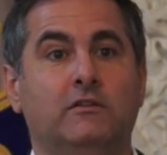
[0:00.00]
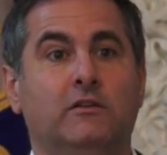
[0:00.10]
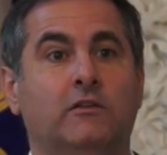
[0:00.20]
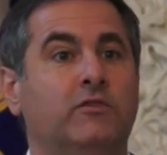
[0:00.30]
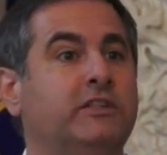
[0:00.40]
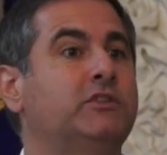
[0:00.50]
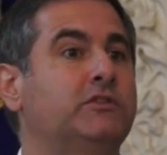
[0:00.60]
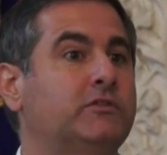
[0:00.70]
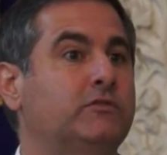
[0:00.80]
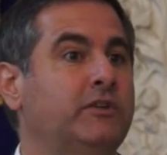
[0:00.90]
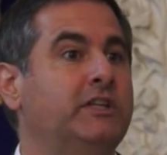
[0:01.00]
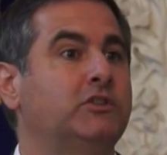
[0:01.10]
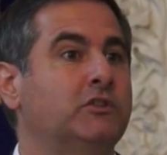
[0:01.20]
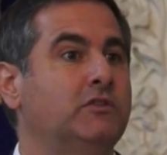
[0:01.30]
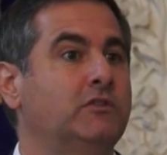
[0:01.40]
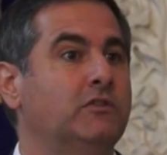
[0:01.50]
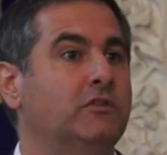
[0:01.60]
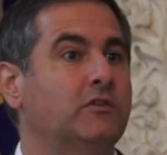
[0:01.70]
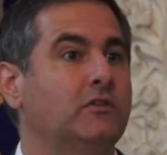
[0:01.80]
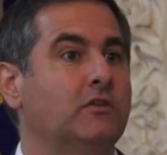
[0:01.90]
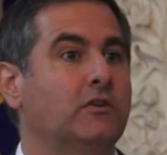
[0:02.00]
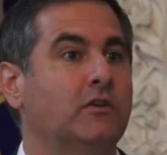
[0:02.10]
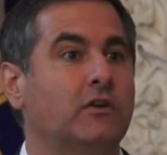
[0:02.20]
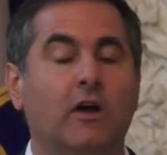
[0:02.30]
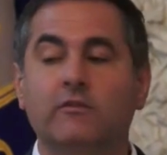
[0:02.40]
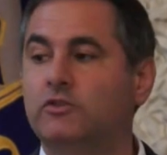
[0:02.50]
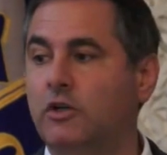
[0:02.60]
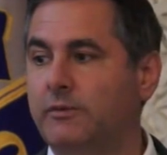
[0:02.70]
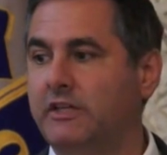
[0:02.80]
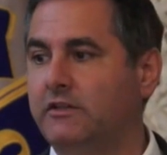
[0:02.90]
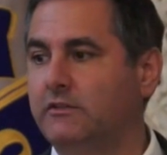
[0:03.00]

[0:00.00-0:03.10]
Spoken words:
the richest region of Germany.